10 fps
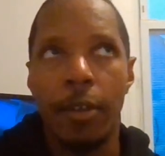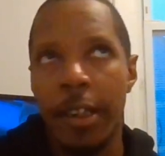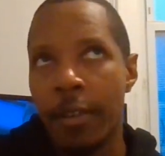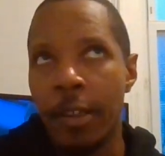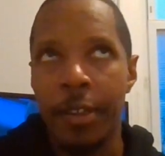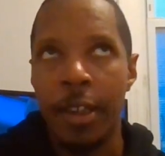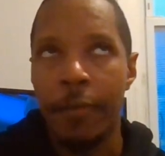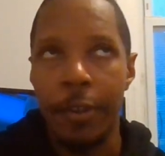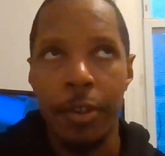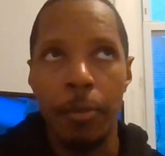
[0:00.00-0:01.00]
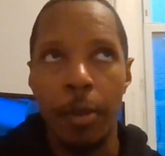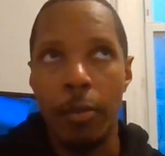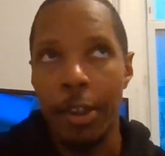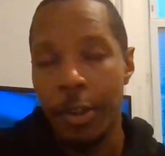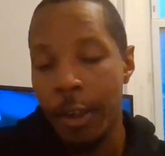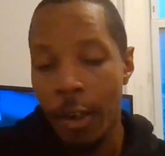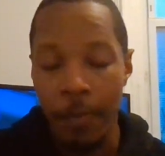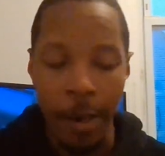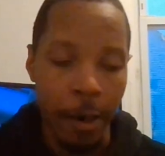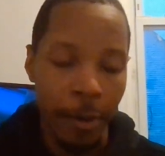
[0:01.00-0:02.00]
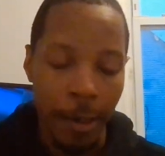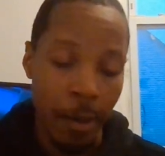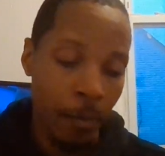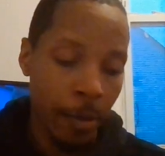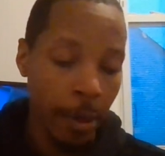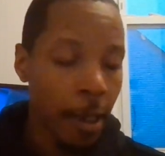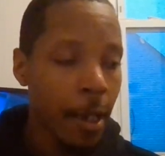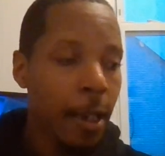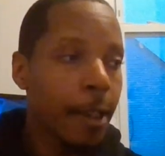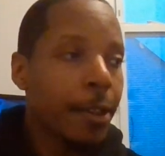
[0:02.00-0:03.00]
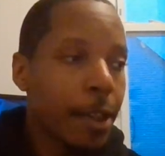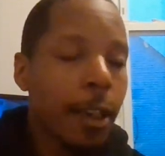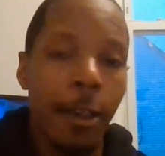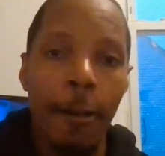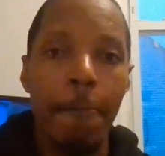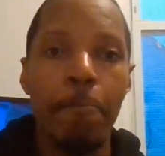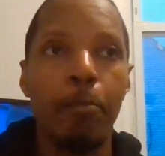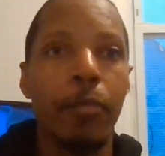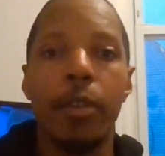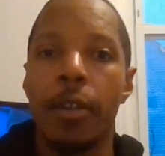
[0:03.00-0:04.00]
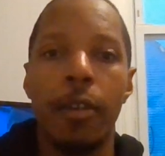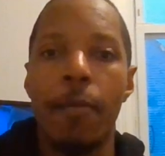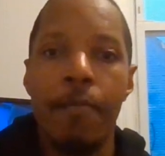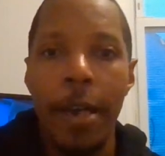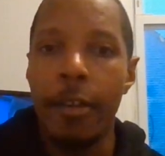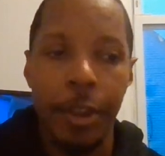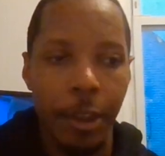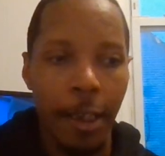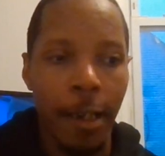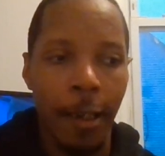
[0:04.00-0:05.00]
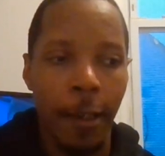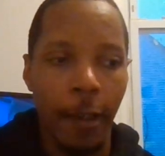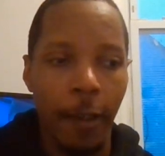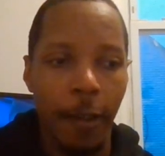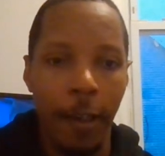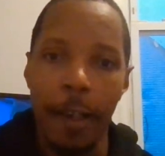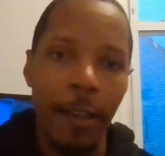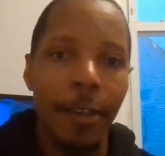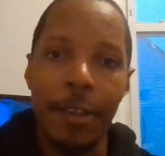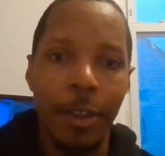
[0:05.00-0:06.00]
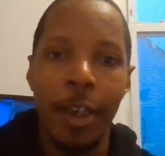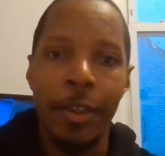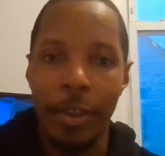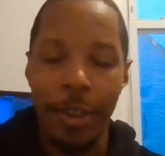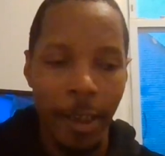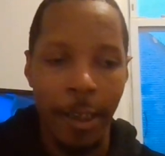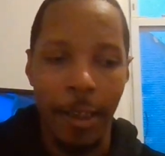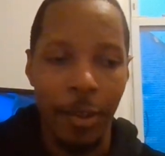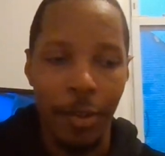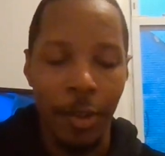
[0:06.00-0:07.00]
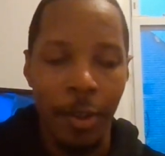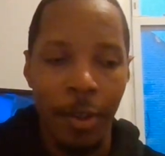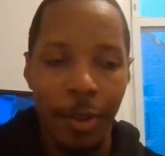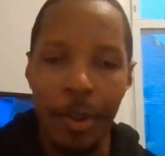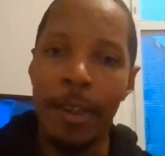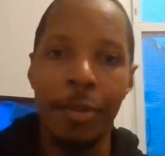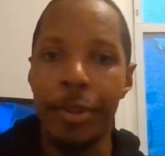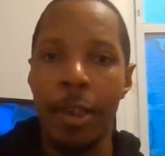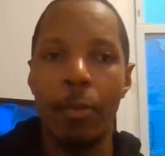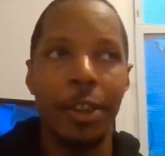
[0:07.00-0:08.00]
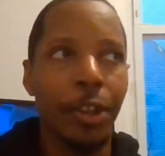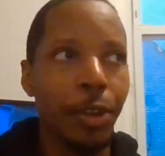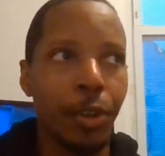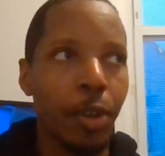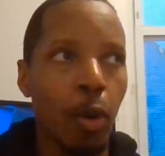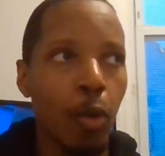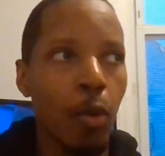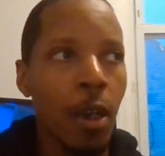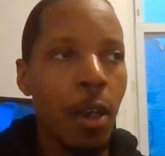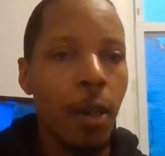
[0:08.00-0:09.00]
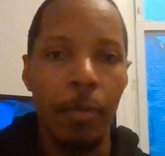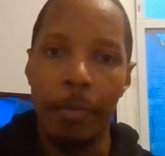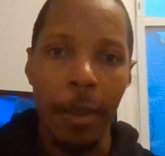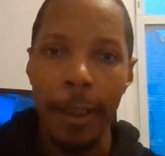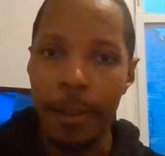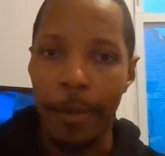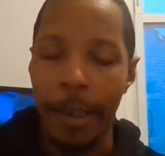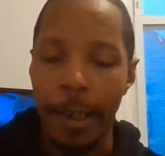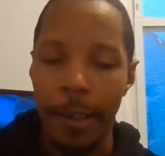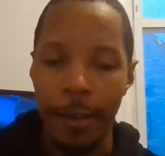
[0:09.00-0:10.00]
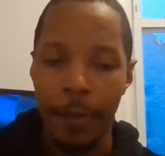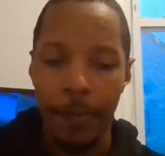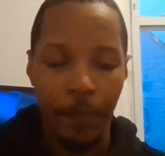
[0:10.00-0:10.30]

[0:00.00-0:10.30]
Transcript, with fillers: Okay, that's kind of a stupid question. They are married now, but he's you know, marriage aside, it doesn't change the stance. So I don't understand why she's so perplexed by that.